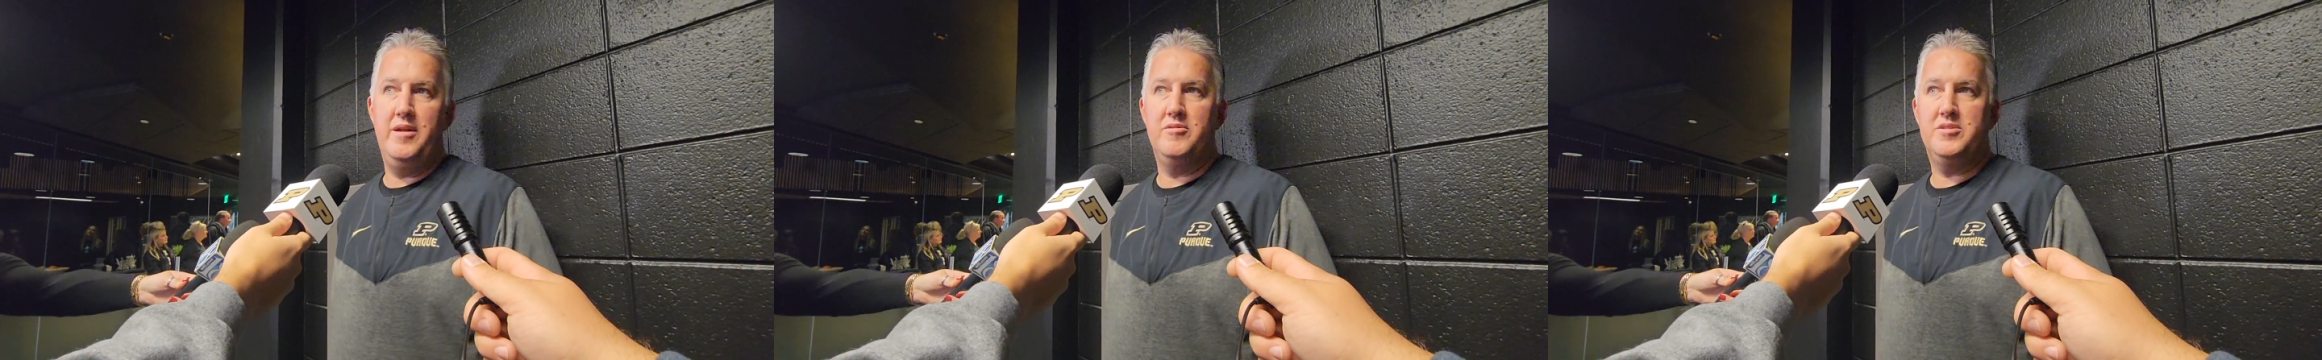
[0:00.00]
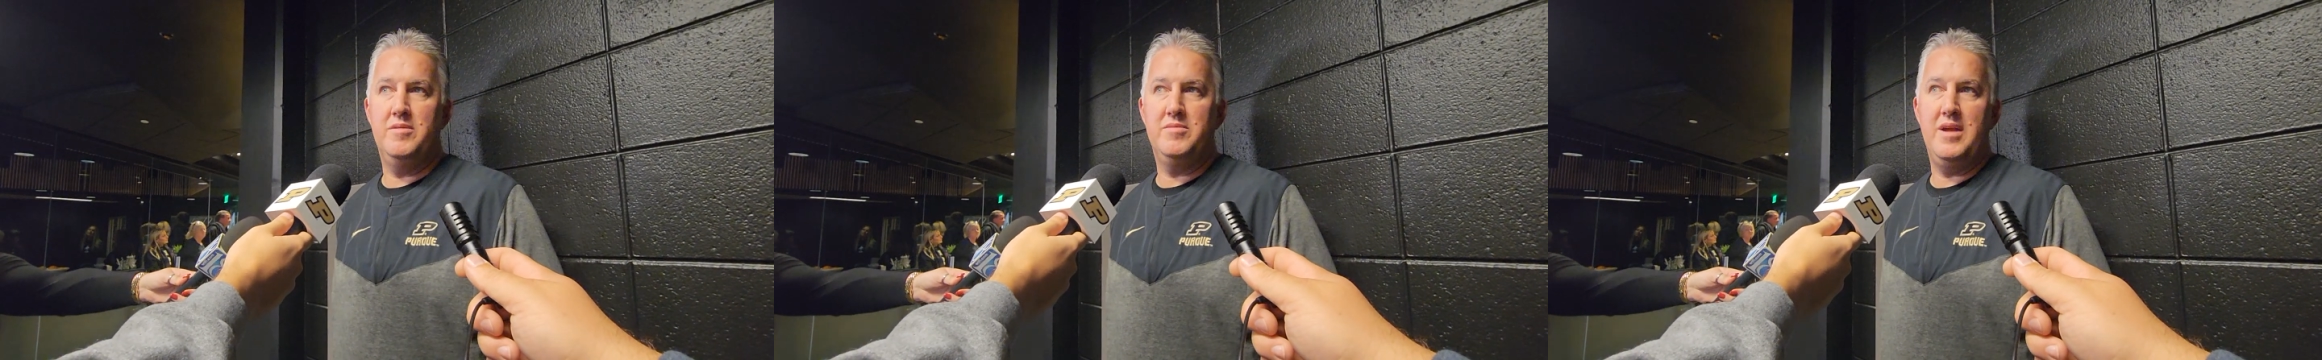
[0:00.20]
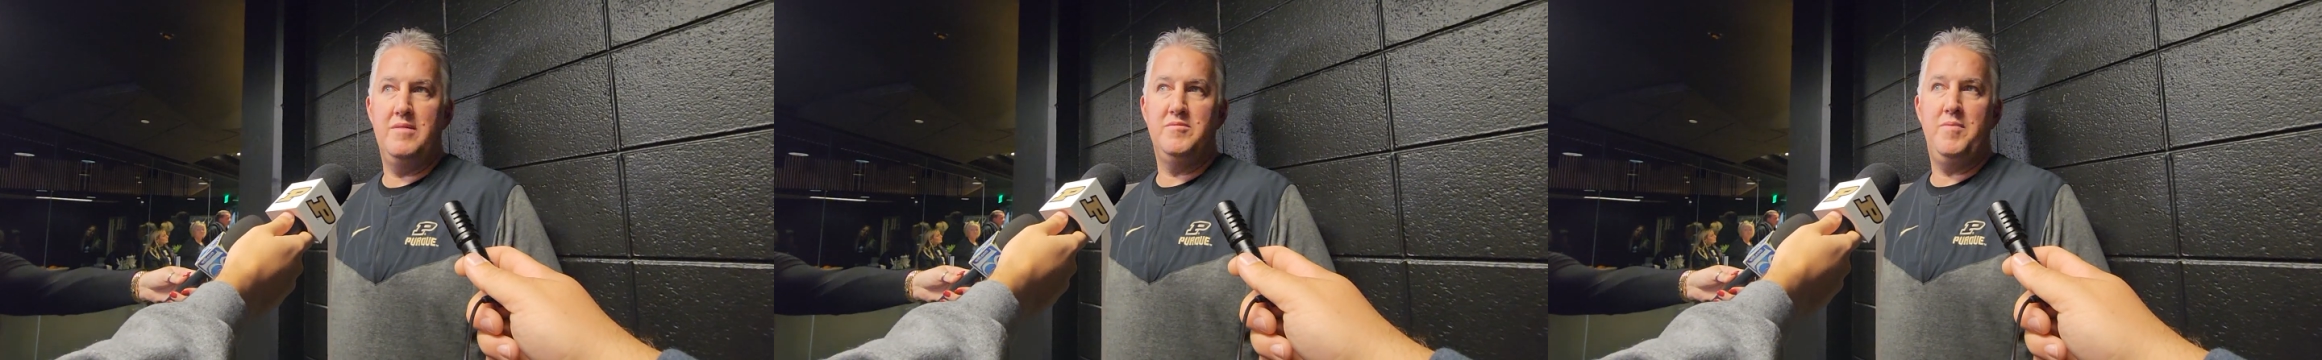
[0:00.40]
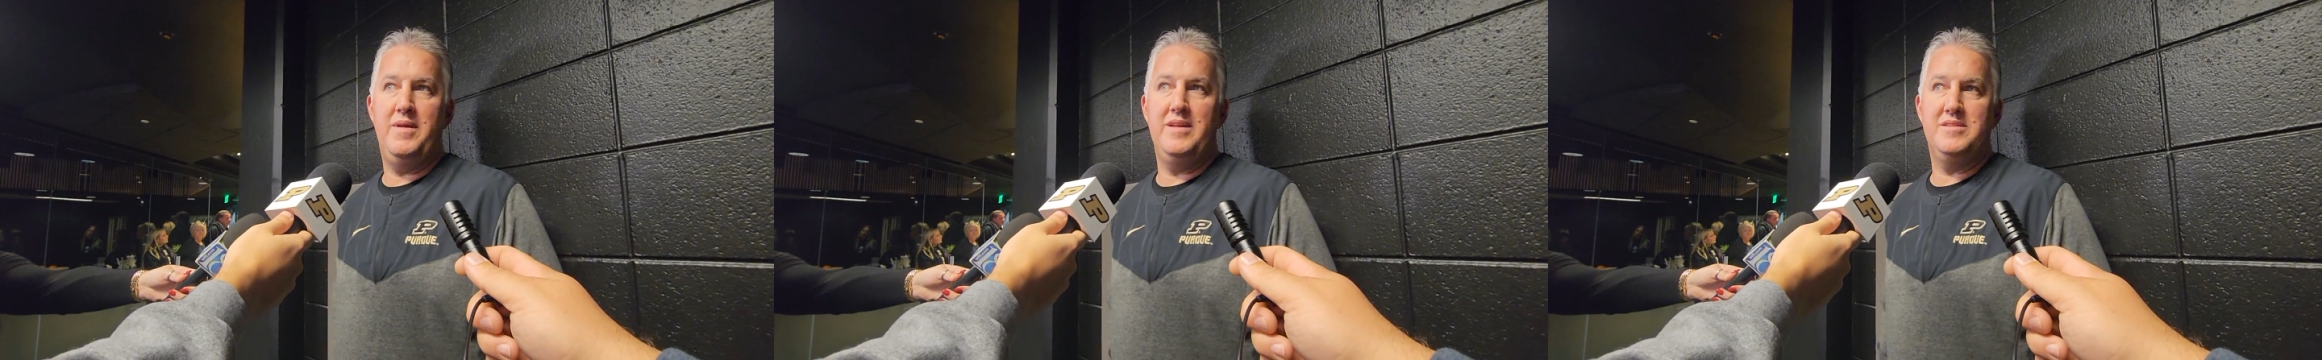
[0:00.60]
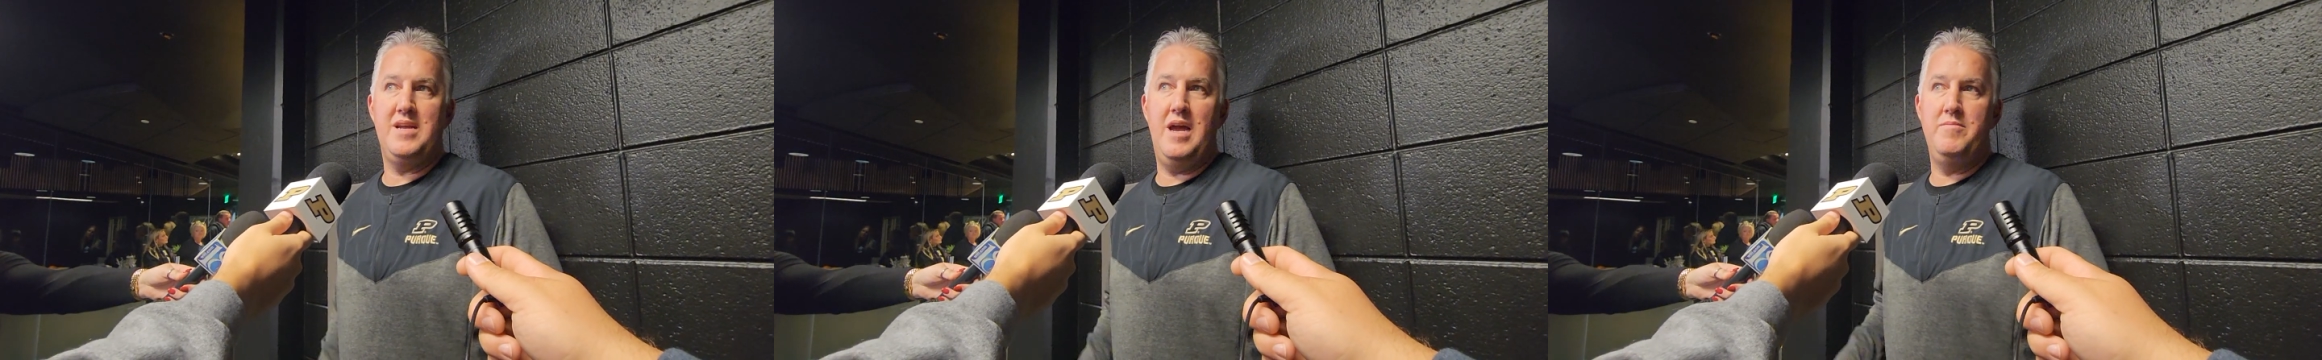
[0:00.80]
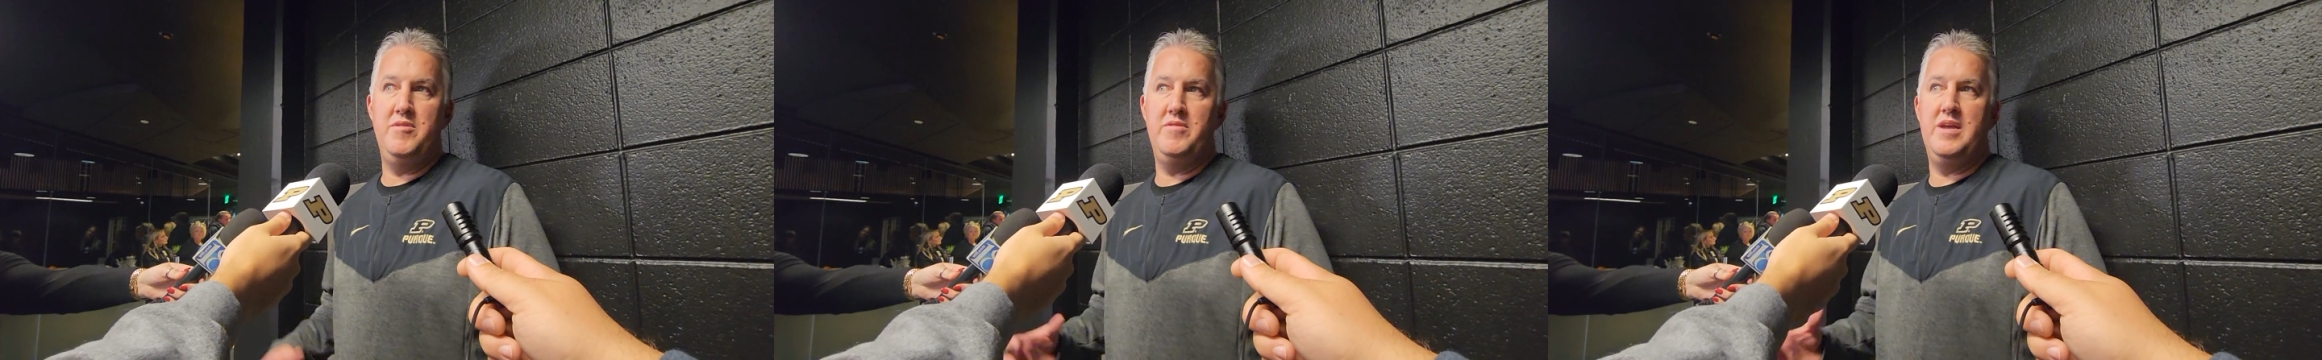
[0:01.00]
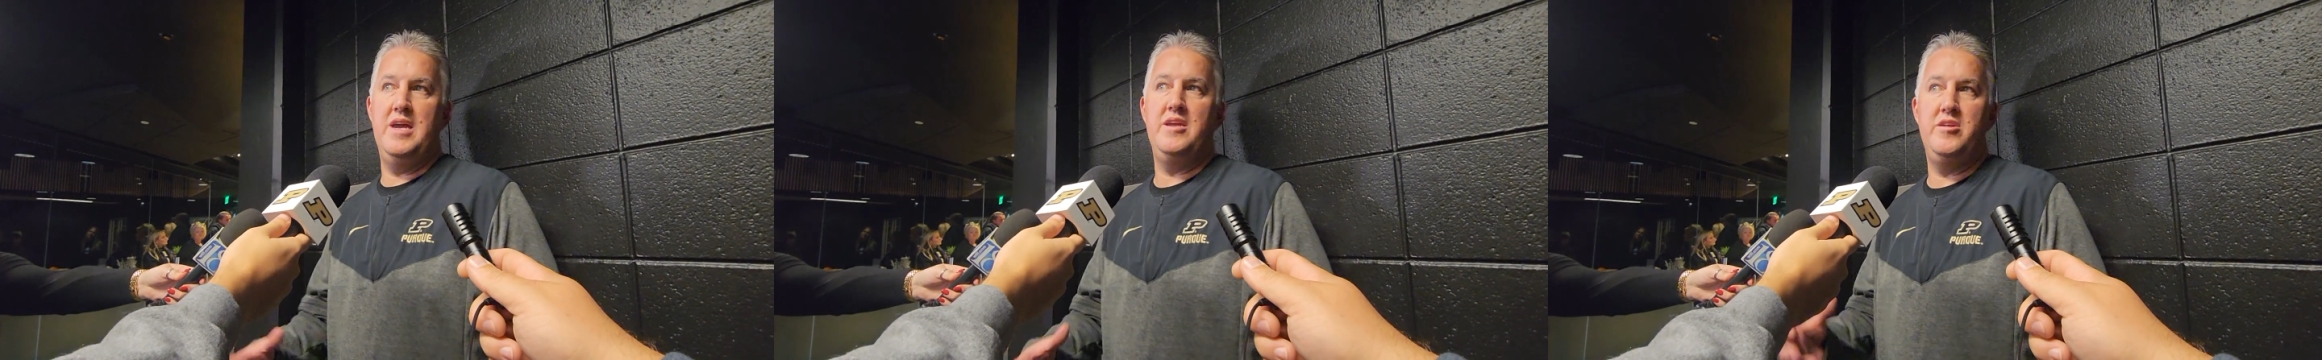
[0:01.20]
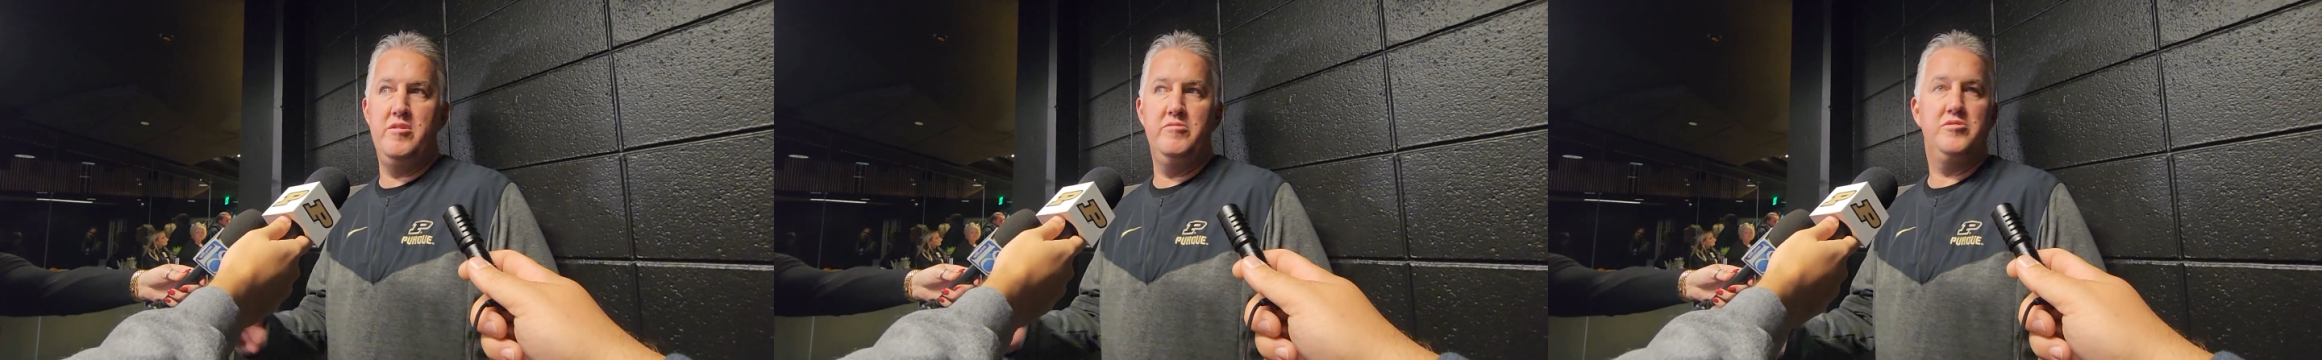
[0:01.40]
sometimes by the time you
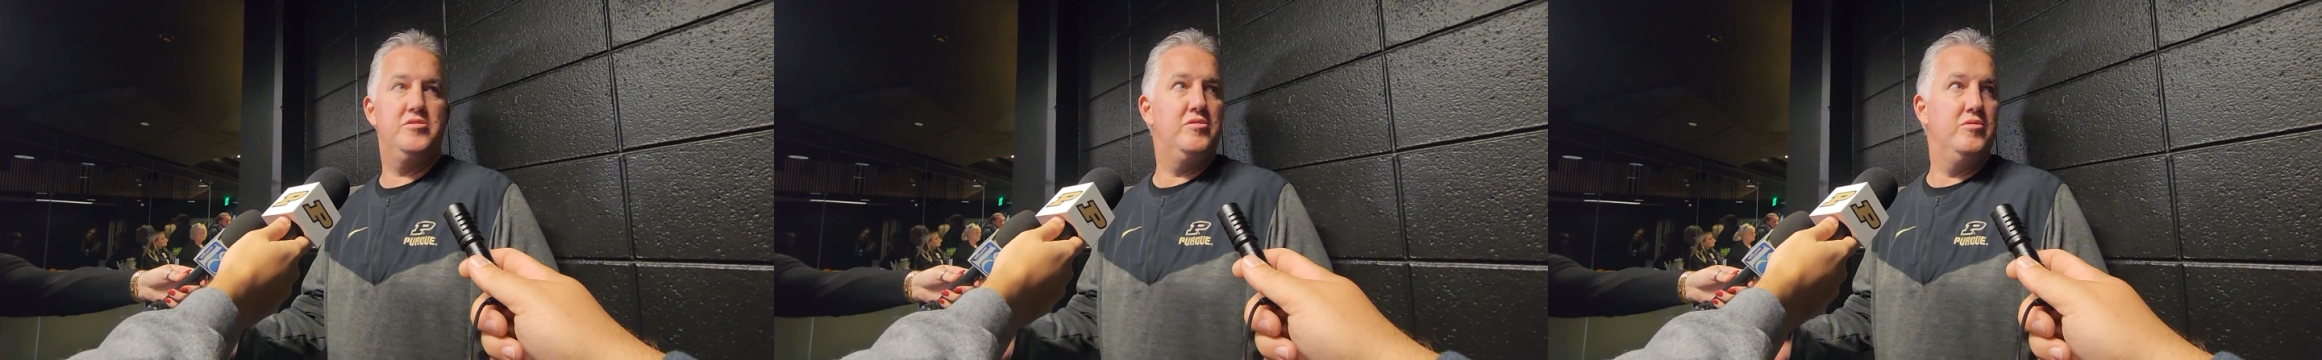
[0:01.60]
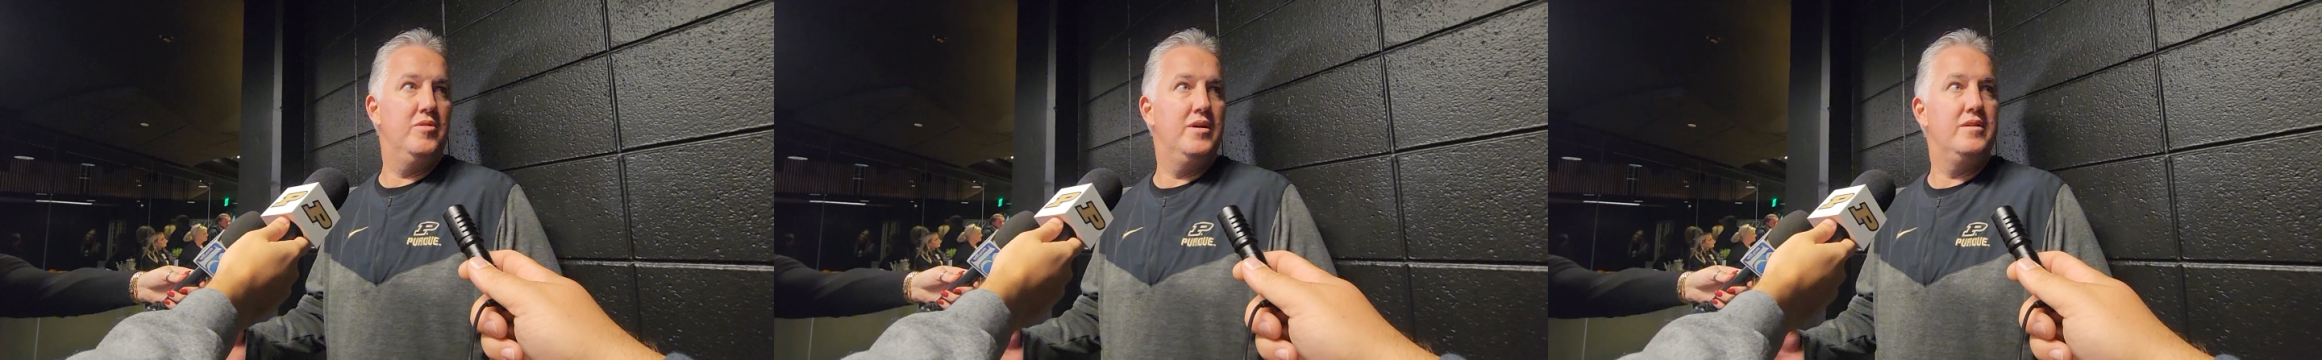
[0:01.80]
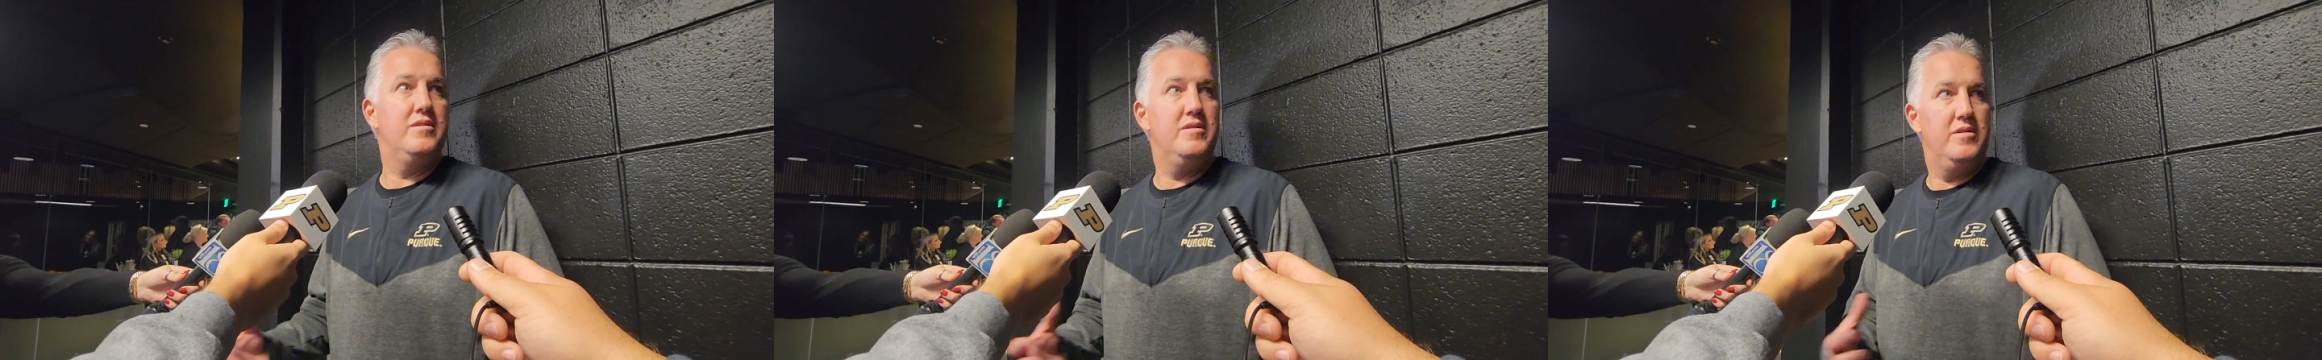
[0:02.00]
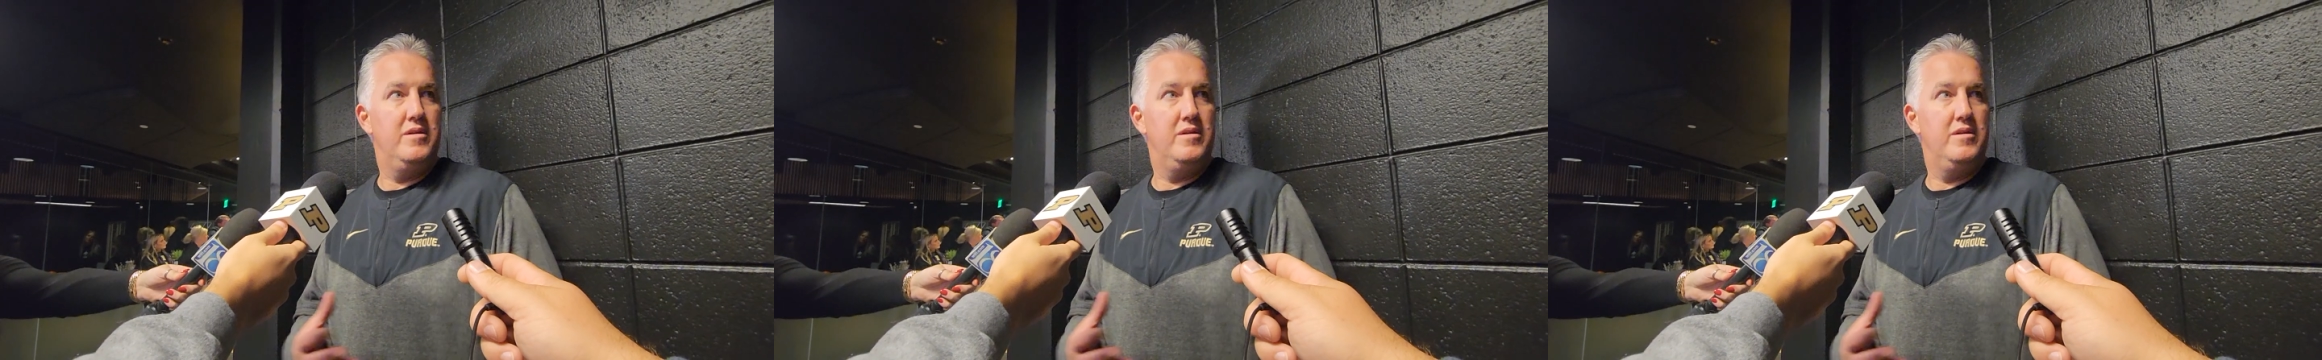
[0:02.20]
get used to it,